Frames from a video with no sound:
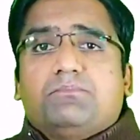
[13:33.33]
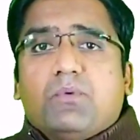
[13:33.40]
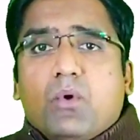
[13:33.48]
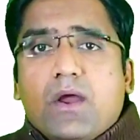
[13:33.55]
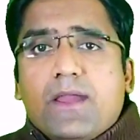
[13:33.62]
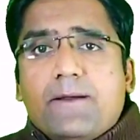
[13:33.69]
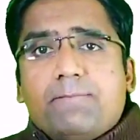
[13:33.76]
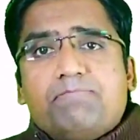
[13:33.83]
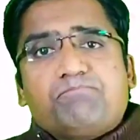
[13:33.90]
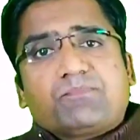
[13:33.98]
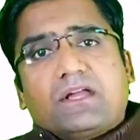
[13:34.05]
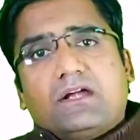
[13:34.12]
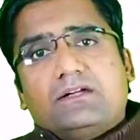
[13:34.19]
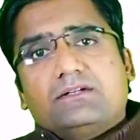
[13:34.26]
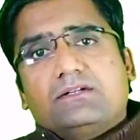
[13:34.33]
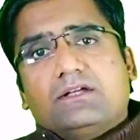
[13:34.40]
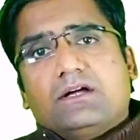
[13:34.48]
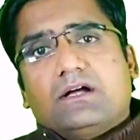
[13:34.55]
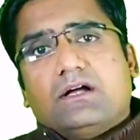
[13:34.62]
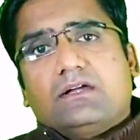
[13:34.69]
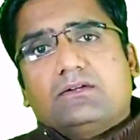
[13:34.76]
poem and
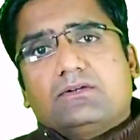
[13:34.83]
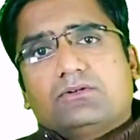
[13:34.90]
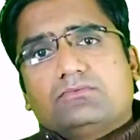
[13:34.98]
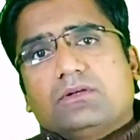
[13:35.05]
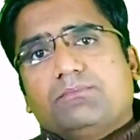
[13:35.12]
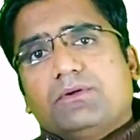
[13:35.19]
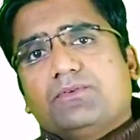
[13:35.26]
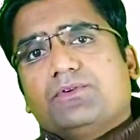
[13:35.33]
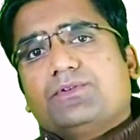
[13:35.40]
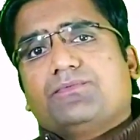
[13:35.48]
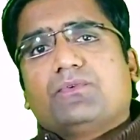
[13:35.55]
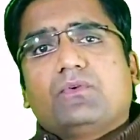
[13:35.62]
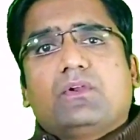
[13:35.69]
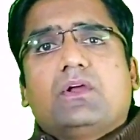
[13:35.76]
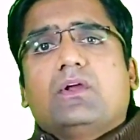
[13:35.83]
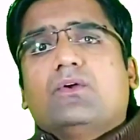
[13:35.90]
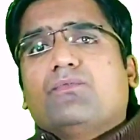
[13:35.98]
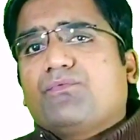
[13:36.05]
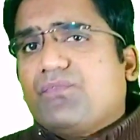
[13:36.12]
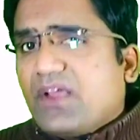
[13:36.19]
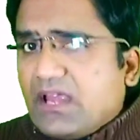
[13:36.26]
the beautiful
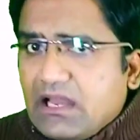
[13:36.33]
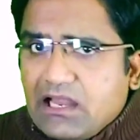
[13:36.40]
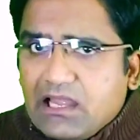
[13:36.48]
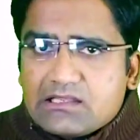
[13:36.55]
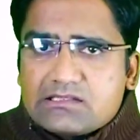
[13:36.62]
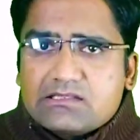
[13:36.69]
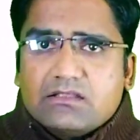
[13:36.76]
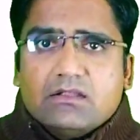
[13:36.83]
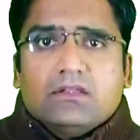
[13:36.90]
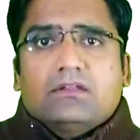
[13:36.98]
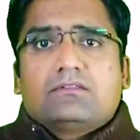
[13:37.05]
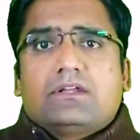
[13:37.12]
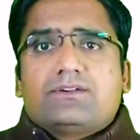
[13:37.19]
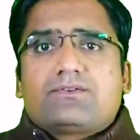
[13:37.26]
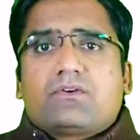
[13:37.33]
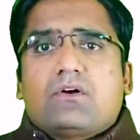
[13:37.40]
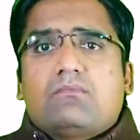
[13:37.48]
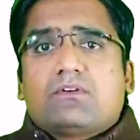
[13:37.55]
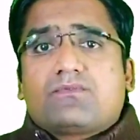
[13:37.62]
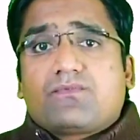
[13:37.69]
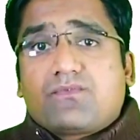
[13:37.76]
feelings that
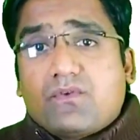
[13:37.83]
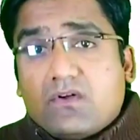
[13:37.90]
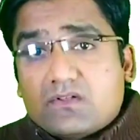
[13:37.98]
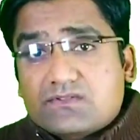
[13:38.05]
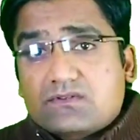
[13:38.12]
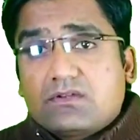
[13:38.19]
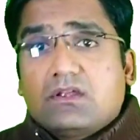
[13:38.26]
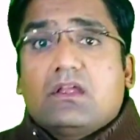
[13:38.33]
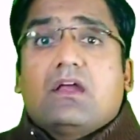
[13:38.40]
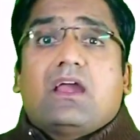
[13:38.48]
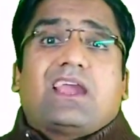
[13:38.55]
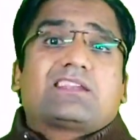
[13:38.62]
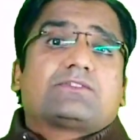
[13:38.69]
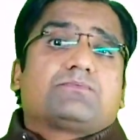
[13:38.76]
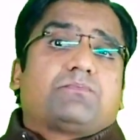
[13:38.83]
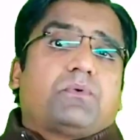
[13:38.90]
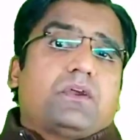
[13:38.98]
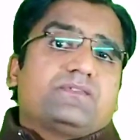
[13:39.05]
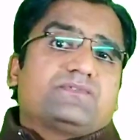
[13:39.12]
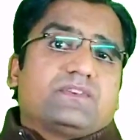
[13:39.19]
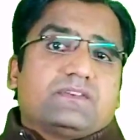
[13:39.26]
Robert Frost
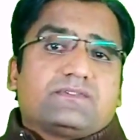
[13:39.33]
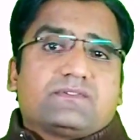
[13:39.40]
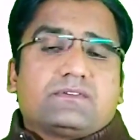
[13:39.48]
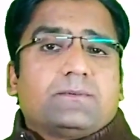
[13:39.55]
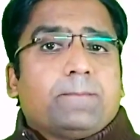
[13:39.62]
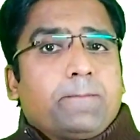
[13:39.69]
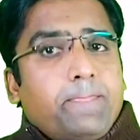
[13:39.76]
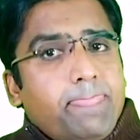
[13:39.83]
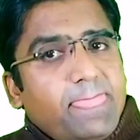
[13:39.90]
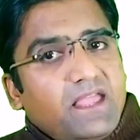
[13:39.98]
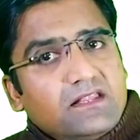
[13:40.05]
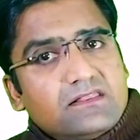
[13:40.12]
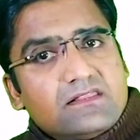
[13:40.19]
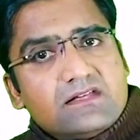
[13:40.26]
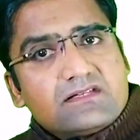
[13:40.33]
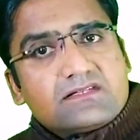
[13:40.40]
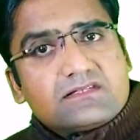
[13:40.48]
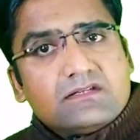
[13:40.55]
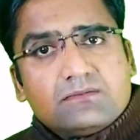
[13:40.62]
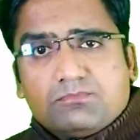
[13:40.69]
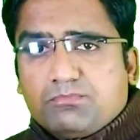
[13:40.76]
expresses in
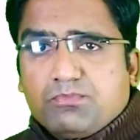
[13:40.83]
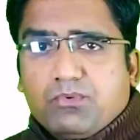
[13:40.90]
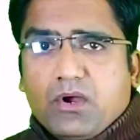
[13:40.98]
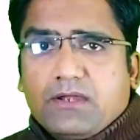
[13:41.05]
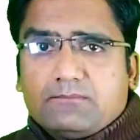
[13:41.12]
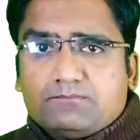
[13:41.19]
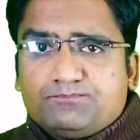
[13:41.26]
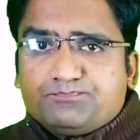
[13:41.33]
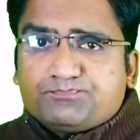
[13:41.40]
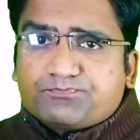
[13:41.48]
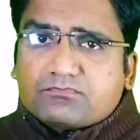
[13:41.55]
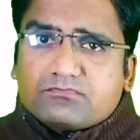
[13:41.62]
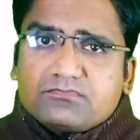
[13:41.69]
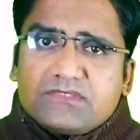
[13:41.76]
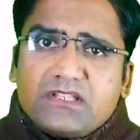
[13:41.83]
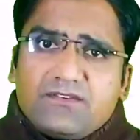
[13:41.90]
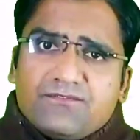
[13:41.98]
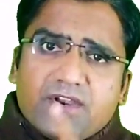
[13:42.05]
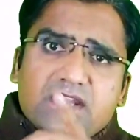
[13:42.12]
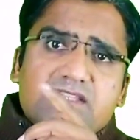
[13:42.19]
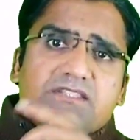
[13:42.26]
this poem.
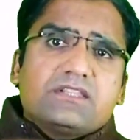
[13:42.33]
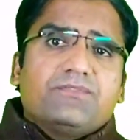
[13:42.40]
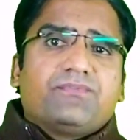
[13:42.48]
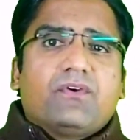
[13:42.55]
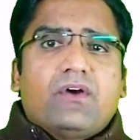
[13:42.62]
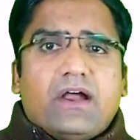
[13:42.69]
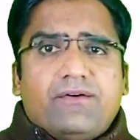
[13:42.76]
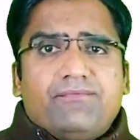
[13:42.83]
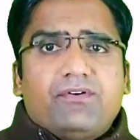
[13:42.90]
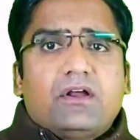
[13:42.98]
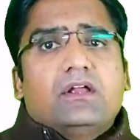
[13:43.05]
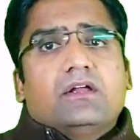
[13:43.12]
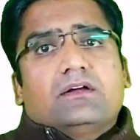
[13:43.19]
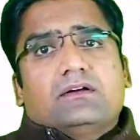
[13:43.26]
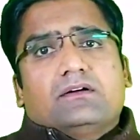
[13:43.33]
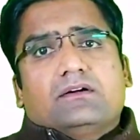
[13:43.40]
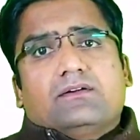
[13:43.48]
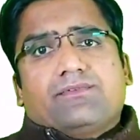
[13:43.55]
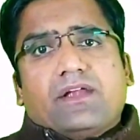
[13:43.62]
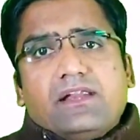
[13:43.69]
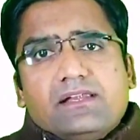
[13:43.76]
Friends, if you have
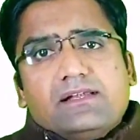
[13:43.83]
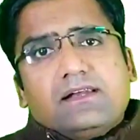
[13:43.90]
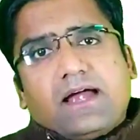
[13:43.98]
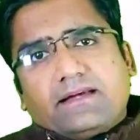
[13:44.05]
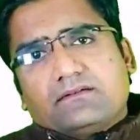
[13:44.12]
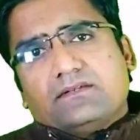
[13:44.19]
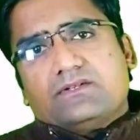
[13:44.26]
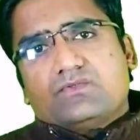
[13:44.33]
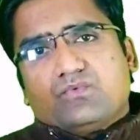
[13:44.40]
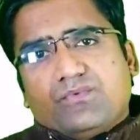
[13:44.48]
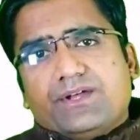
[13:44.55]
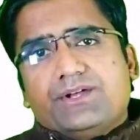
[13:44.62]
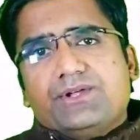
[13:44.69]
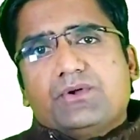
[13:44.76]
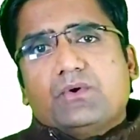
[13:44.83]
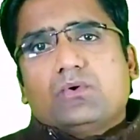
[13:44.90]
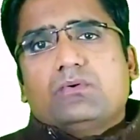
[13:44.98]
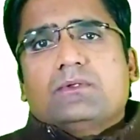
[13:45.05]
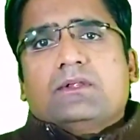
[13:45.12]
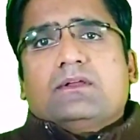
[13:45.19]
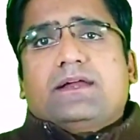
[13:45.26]
really liked this video
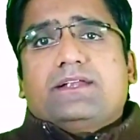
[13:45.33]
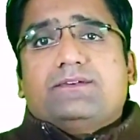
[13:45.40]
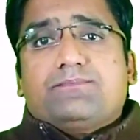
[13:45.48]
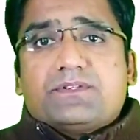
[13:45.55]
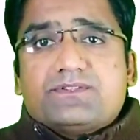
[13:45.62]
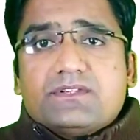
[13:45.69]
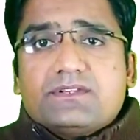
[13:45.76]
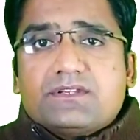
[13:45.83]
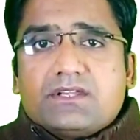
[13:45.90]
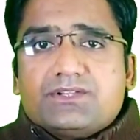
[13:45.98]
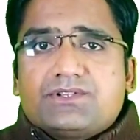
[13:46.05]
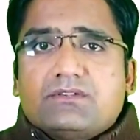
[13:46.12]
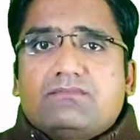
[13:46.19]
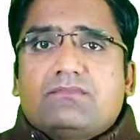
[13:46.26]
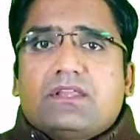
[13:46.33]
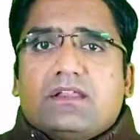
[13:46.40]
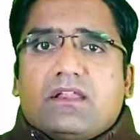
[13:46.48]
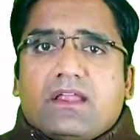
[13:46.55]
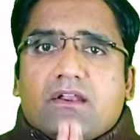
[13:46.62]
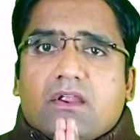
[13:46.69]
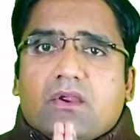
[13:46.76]
and presentation, then
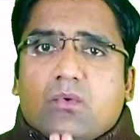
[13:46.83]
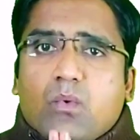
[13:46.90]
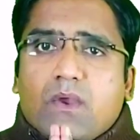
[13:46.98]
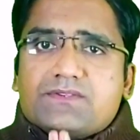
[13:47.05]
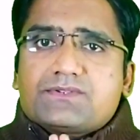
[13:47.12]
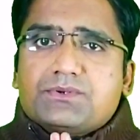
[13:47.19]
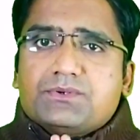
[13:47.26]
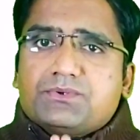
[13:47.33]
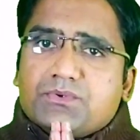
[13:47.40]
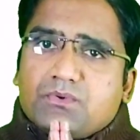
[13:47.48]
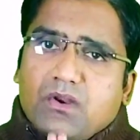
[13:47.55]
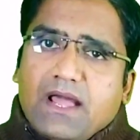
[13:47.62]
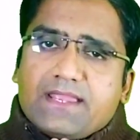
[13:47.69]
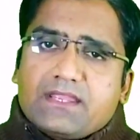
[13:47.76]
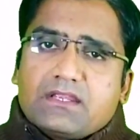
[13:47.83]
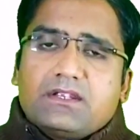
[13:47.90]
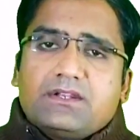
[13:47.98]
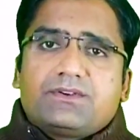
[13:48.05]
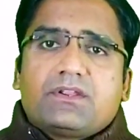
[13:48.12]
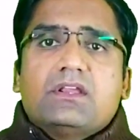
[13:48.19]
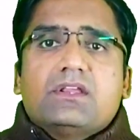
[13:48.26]
I request you to like
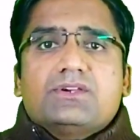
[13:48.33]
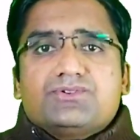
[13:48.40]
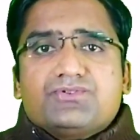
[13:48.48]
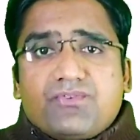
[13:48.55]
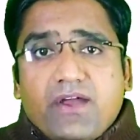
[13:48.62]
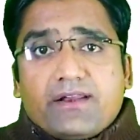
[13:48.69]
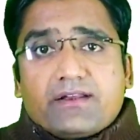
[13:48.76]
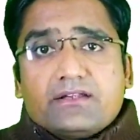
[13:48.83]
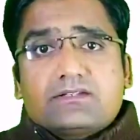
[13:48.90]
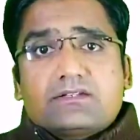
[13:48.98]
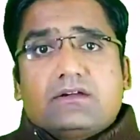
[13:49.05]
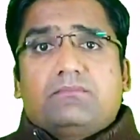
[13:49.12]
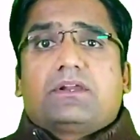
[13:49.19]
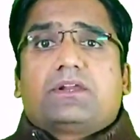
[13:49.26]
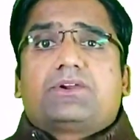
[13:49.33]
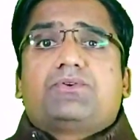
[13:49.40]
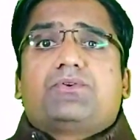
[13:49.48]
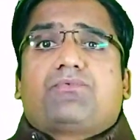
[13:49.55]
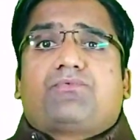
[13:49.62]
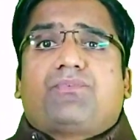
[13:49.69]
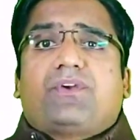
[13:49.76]
it, share it among
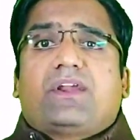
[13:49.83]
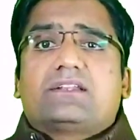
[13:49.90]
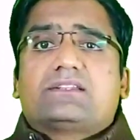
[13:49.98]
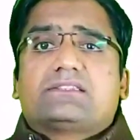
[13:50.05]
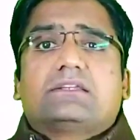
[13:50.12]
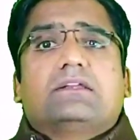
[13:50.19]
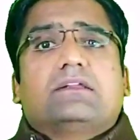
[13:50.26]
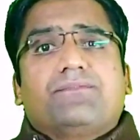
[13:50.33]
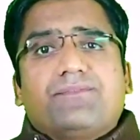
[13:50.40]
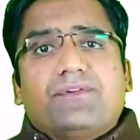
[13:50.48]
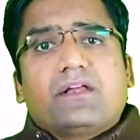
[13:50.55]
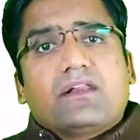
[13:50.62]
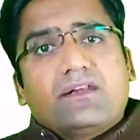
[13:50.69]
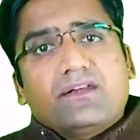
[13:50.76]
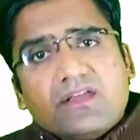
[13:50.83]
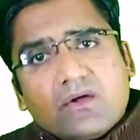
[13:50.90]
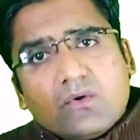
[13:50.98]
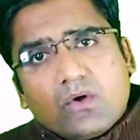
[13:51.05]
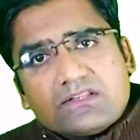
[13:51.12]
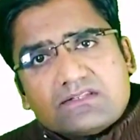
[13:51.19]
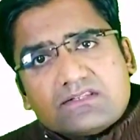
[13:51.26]
your friends, near and dear
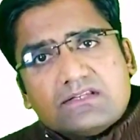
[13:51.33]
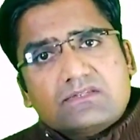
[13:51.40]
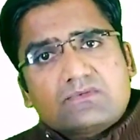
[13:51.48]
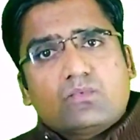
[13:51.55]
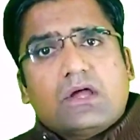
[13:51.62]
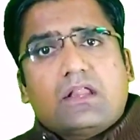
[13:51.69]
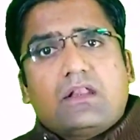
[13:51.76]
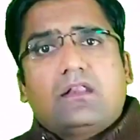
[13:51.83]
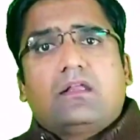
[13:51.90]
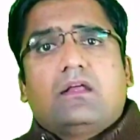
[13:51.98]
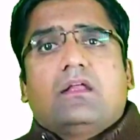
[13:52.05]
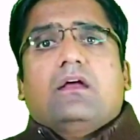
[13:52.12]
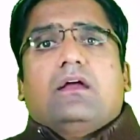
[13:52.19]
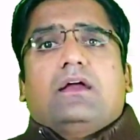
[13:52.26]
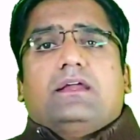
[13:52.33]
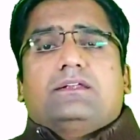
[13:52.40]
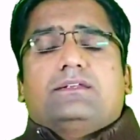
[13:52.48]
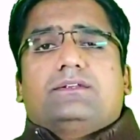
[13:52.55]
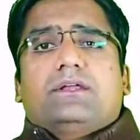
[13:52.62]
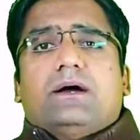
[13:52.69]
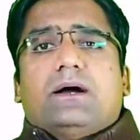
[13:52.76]
ones as well.
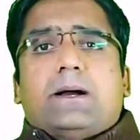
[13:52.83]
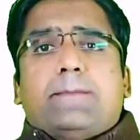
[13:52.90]
And